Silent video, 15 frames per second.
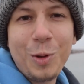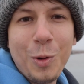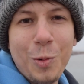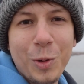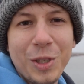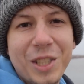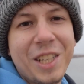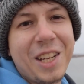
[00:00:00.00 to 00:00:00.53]

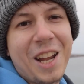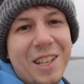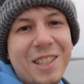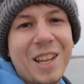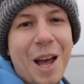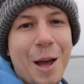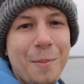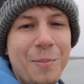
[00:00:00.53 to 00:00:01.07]
We'll see you
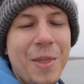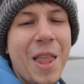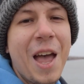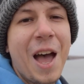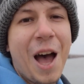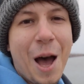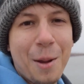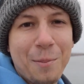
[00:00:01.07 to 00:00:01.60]
next time
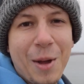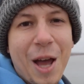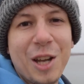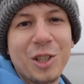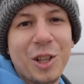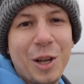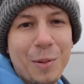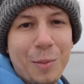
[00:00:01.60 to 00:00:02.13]
on
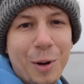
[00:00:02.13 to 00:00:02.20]
Badgerland